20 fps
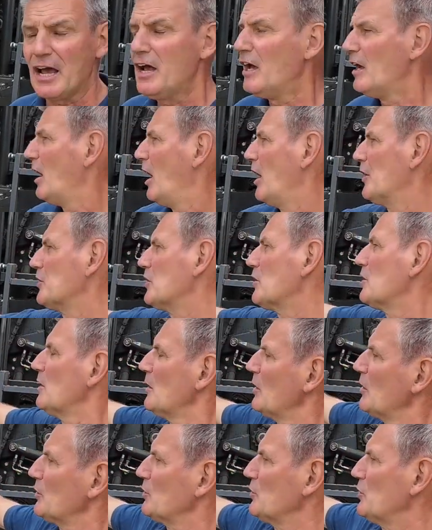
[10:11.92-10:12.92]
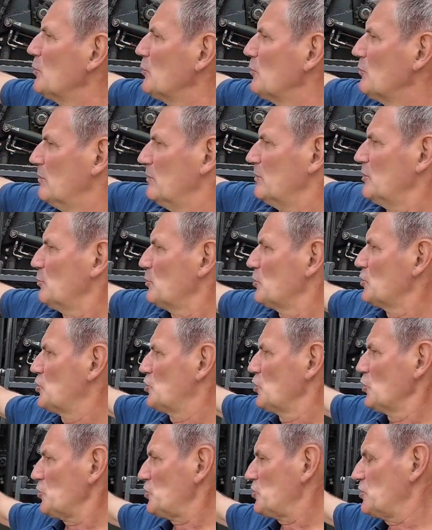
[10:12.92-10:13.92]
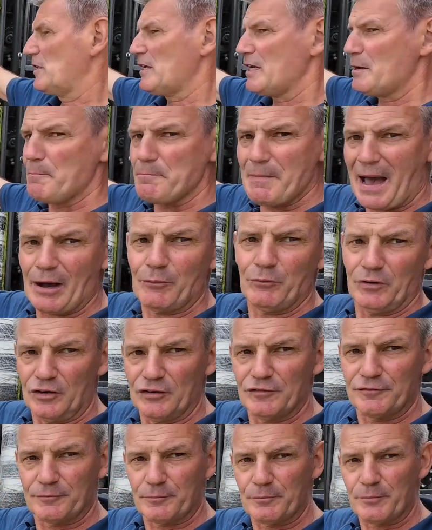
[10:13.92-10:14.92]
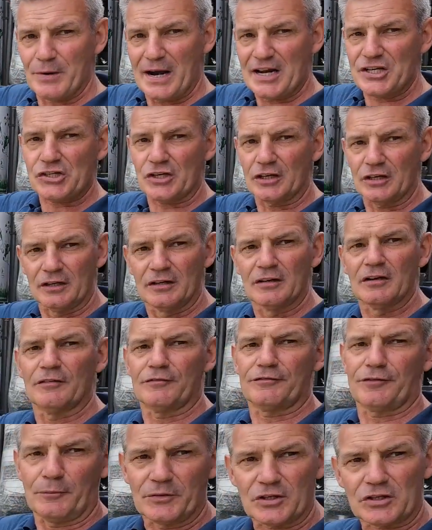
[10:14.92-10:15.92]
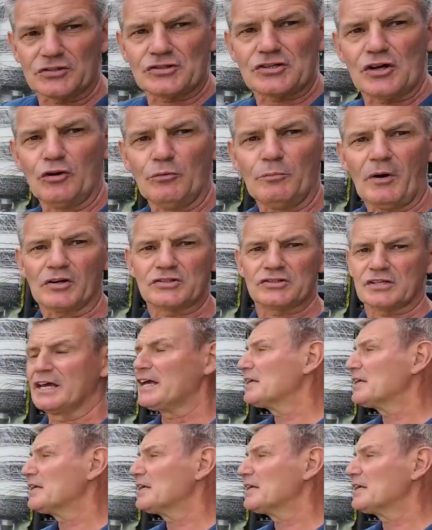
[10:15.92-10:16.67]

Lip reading: Yeah, and you adjust the amount of pressure from the control box.